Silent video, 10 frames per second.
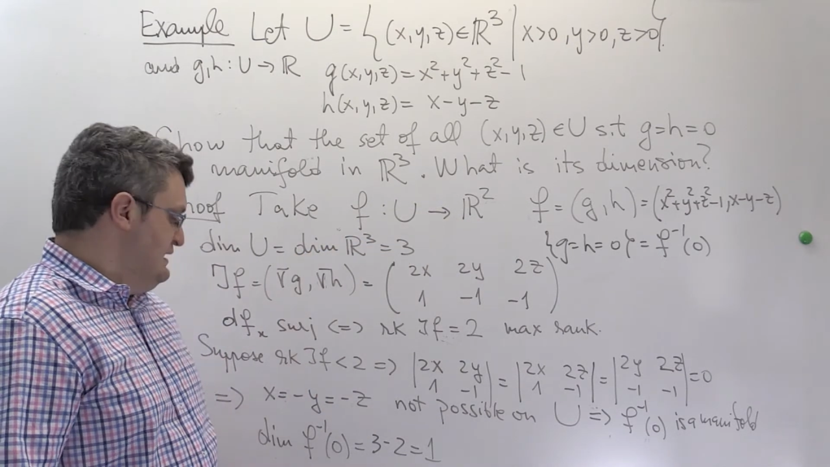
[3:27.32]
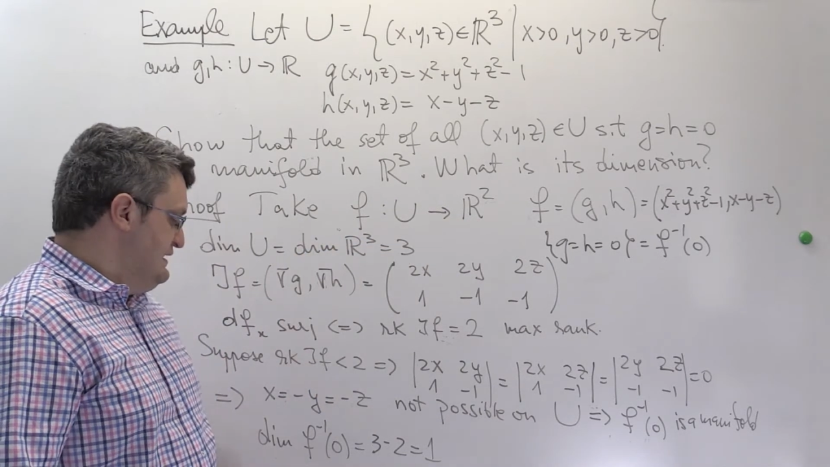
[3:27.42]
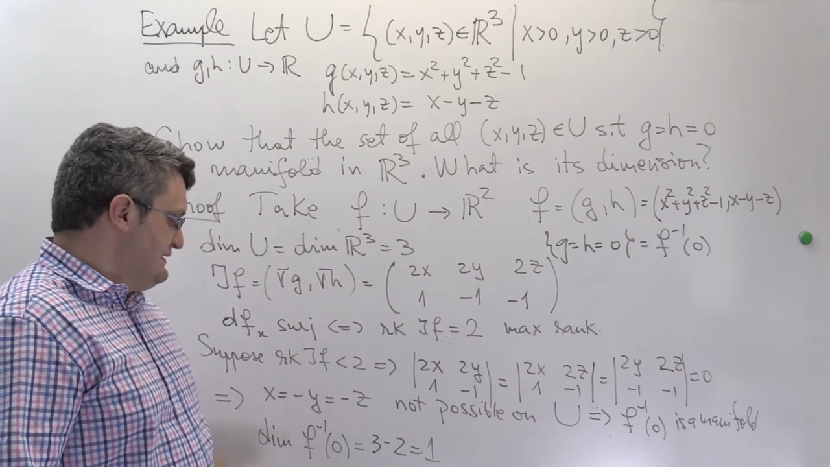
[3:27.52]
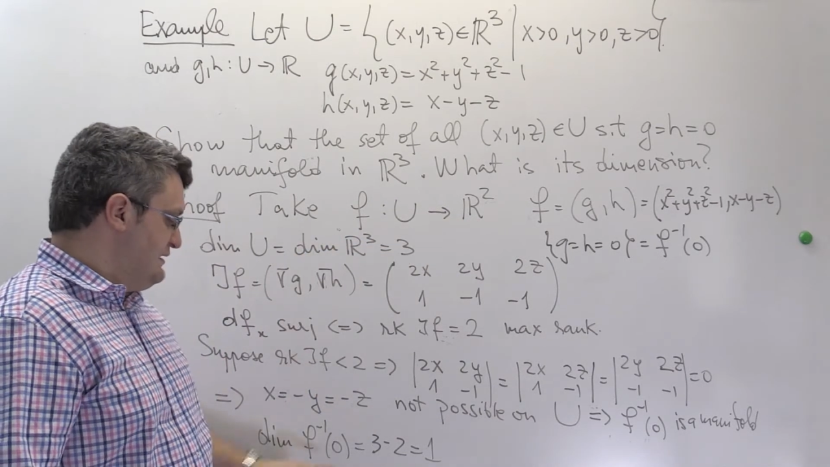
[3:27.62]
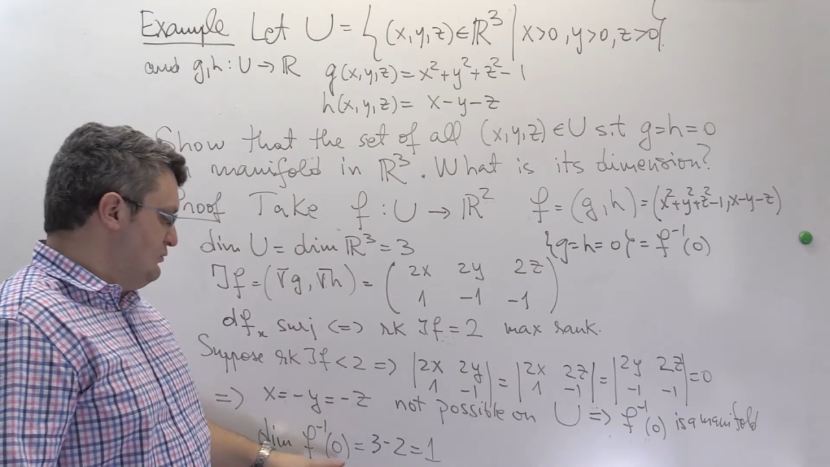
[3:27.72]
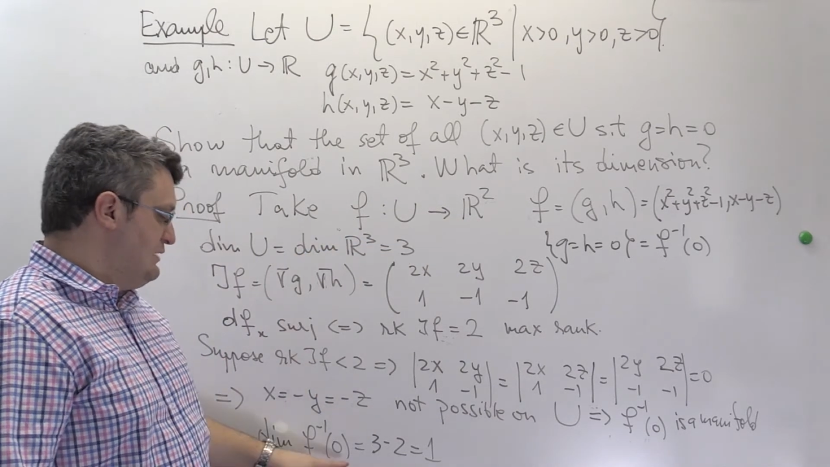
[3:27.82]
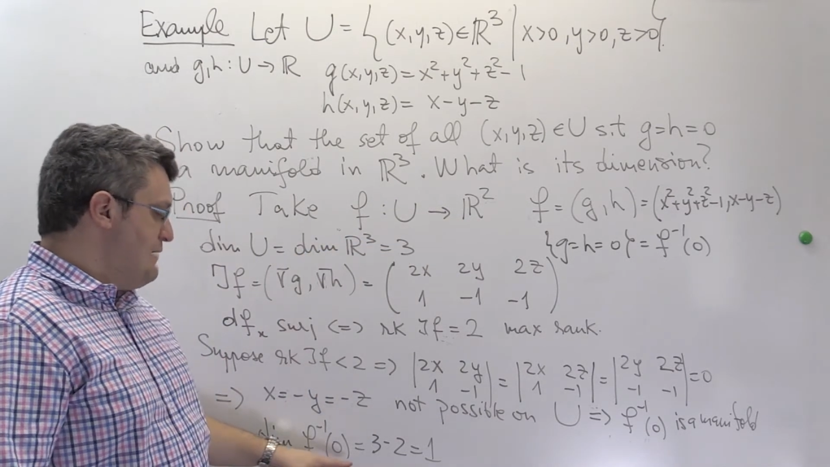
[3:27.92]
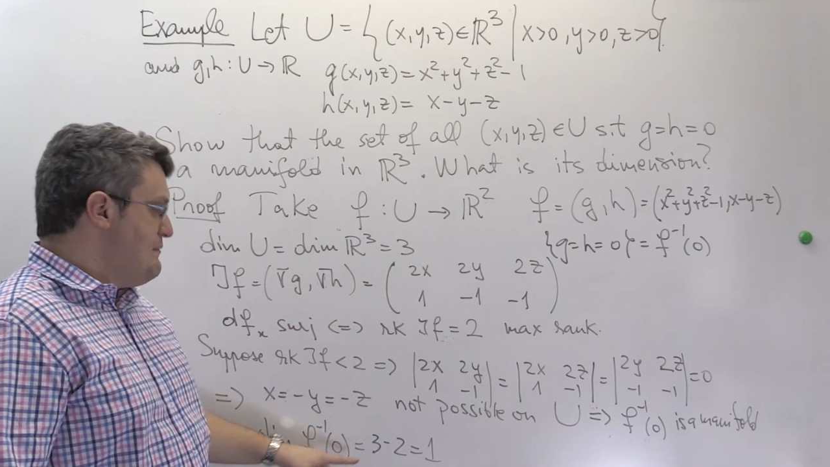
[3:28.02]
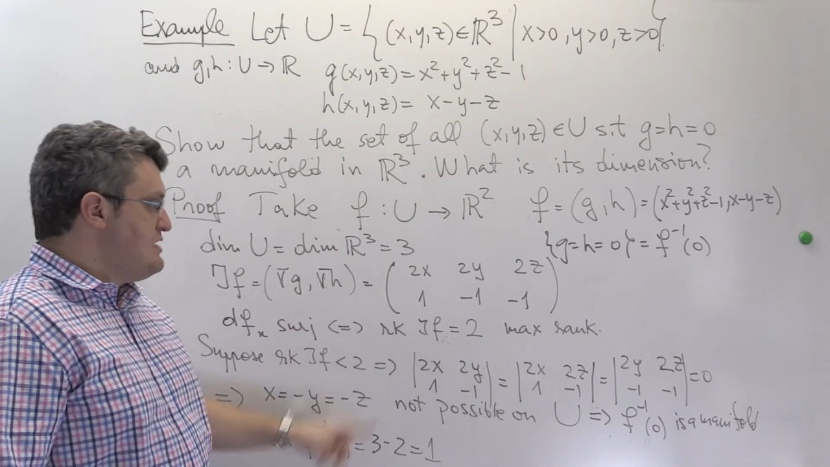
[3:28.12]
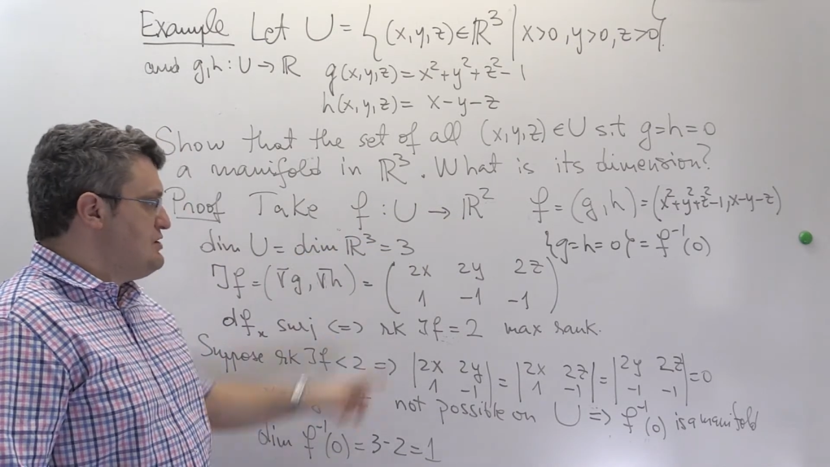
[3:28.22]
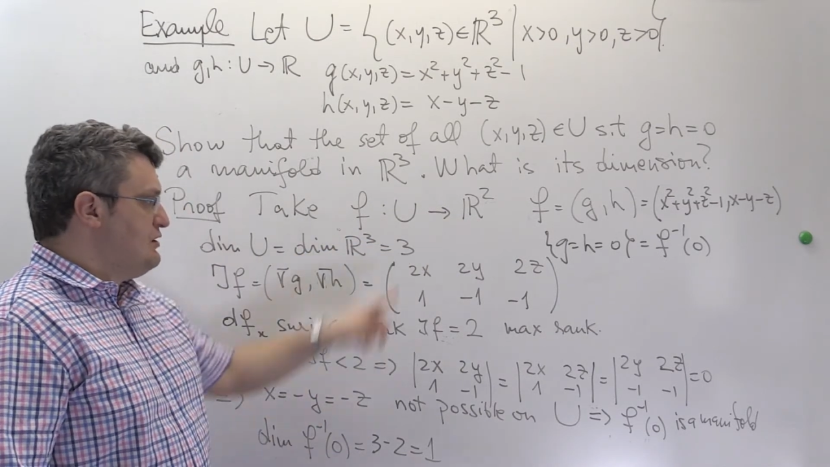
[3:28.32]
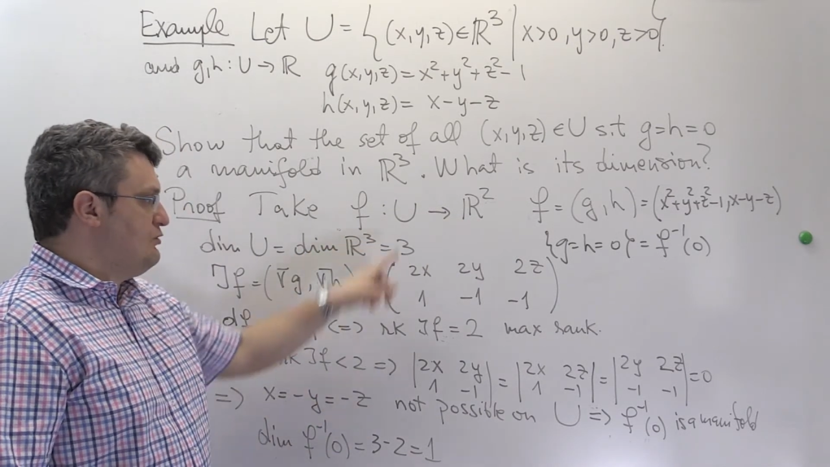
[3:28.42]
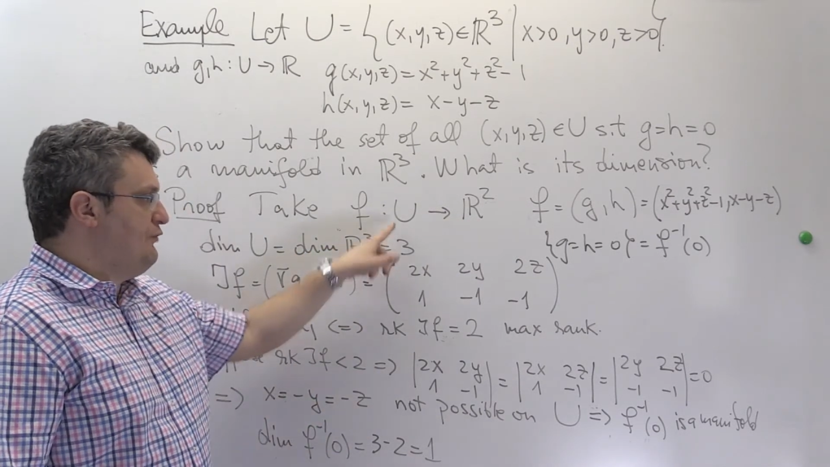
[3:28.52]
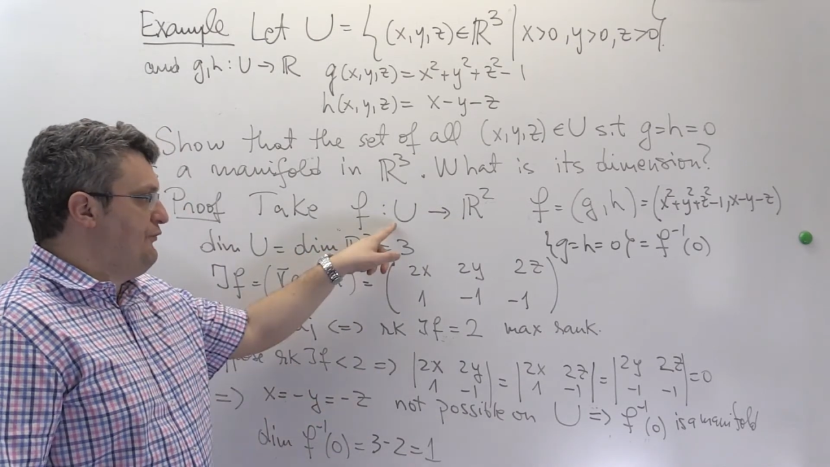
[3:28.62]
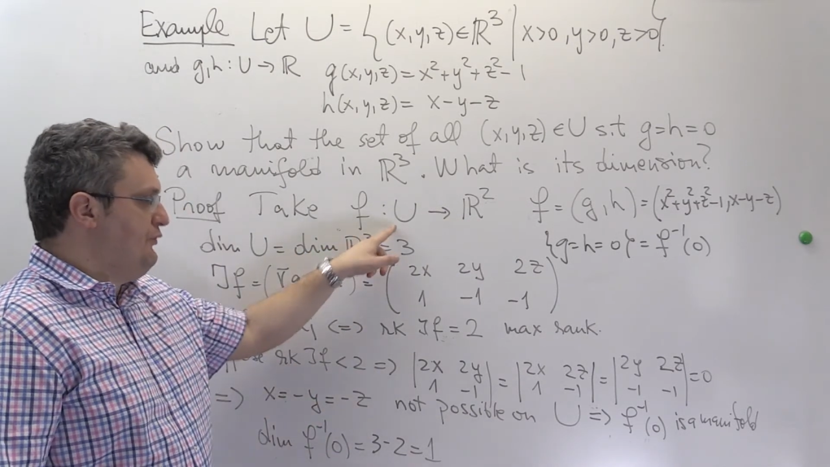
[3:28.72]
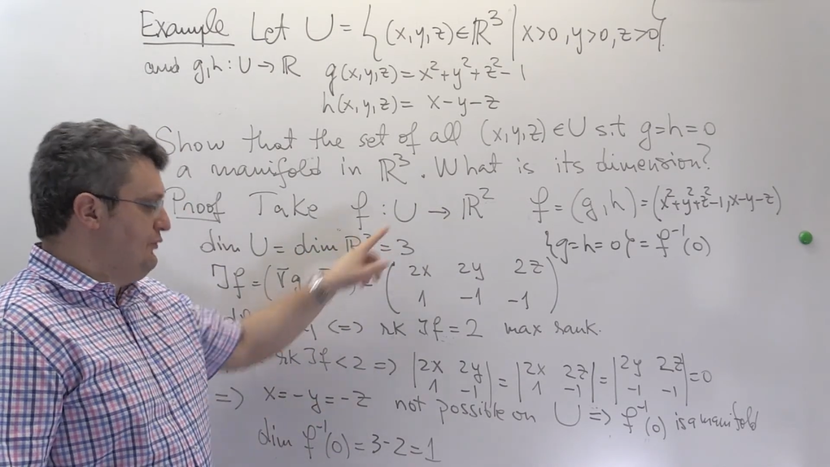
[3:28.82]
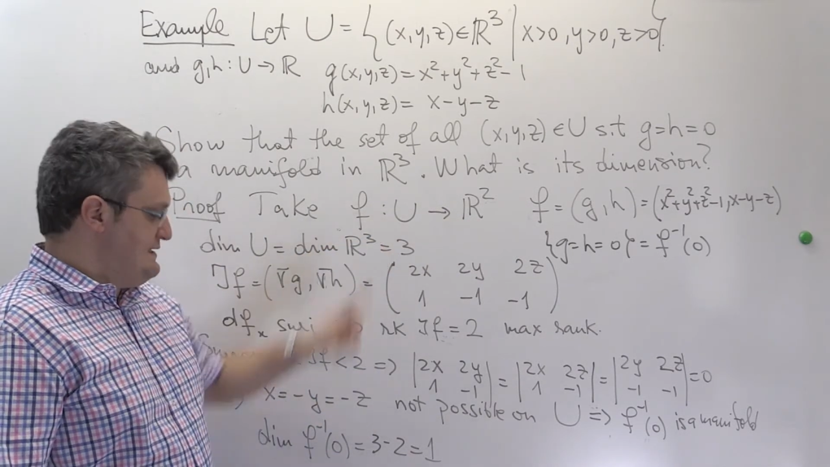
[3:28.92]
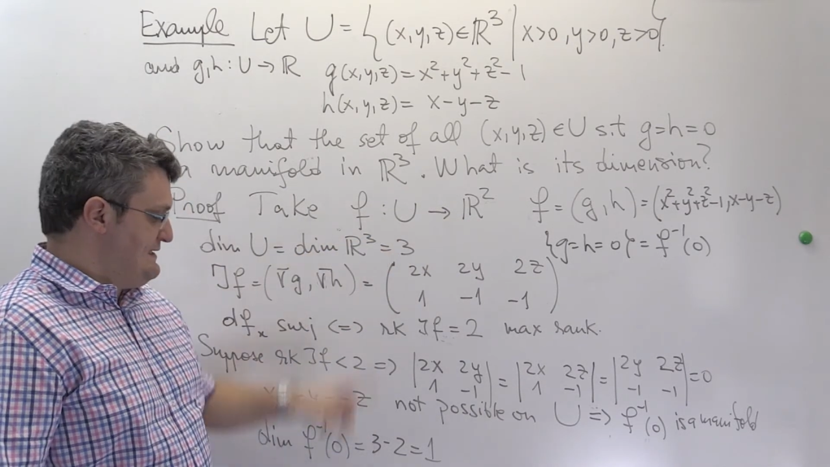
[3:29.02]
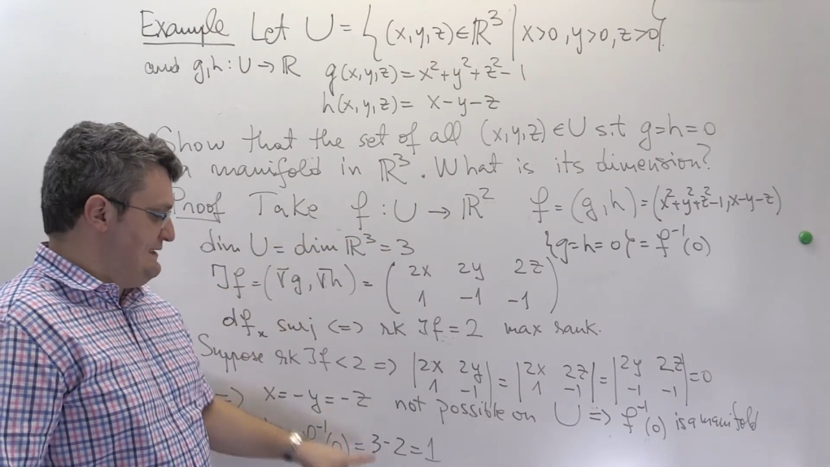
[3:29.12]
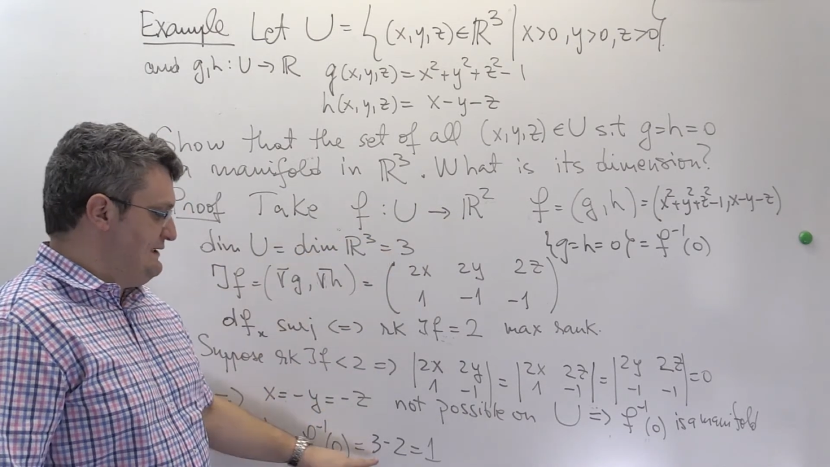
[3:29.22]
So dimension of U
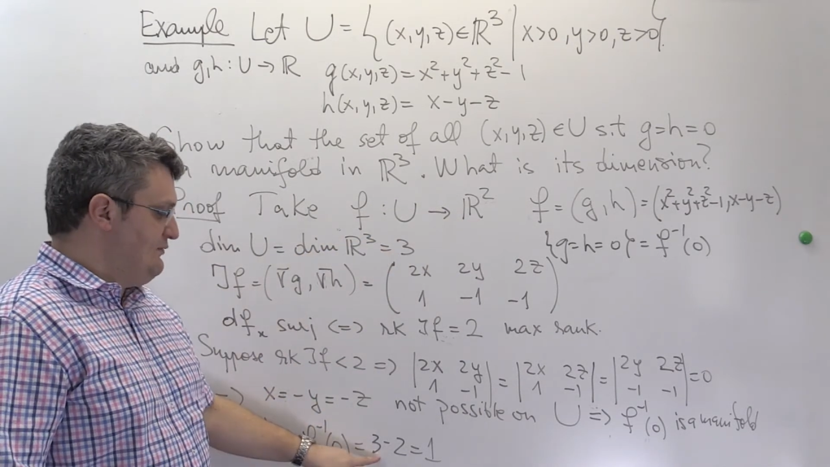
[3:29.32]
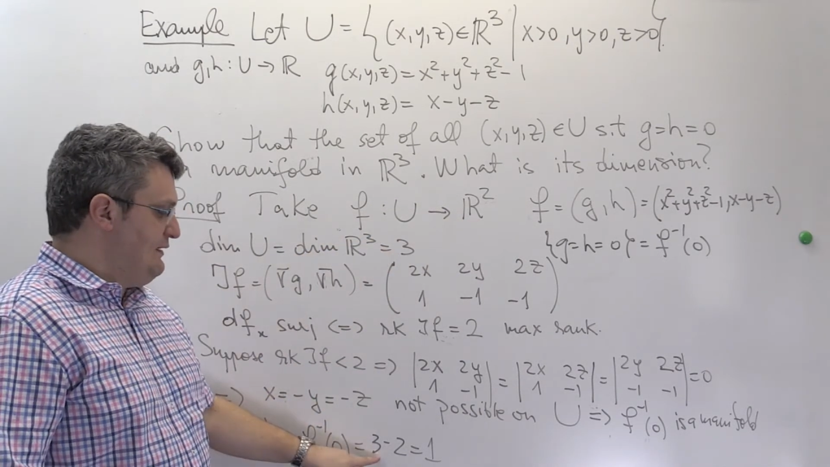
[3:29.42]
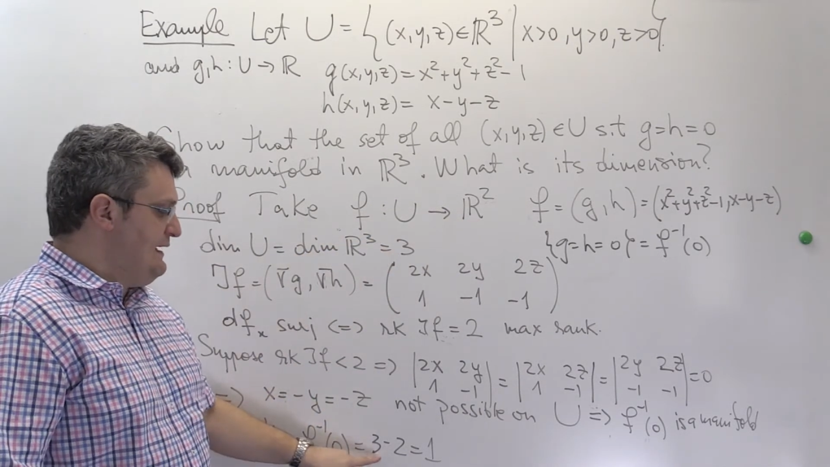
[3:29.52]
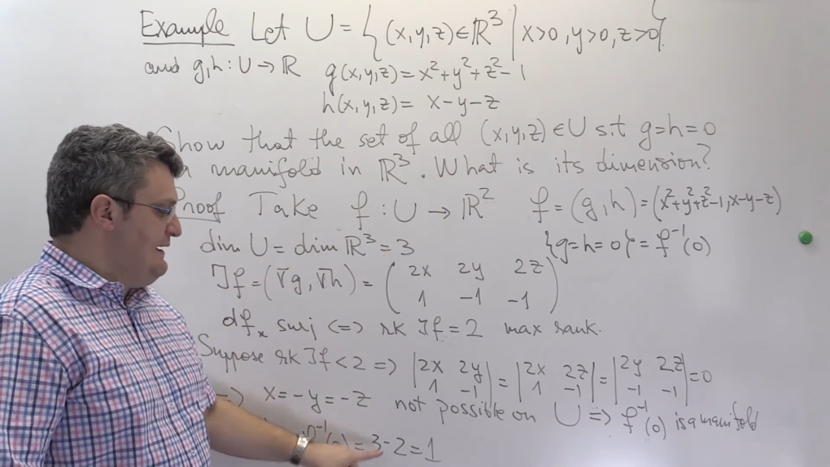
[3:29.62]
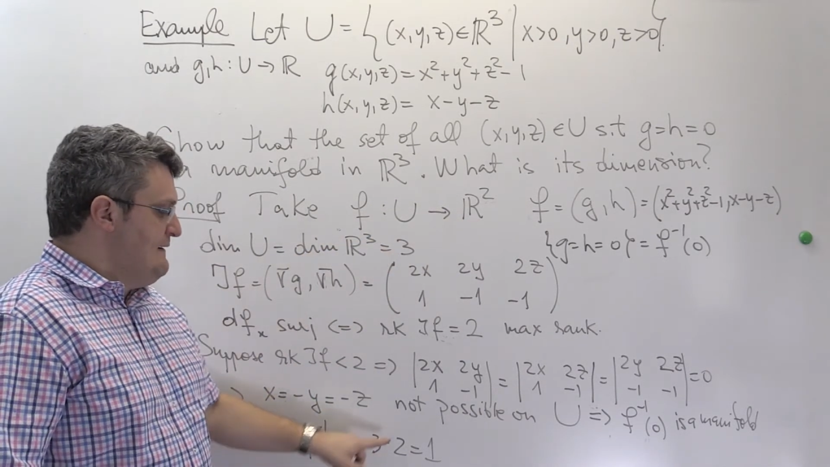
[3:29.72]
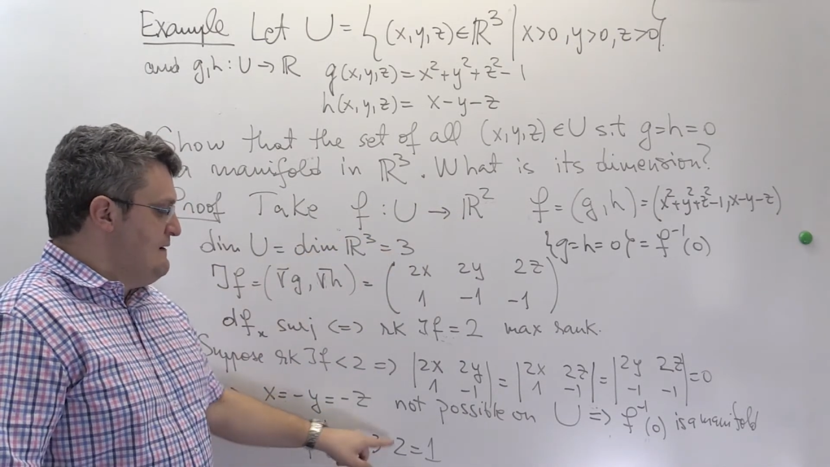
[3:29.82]
is 3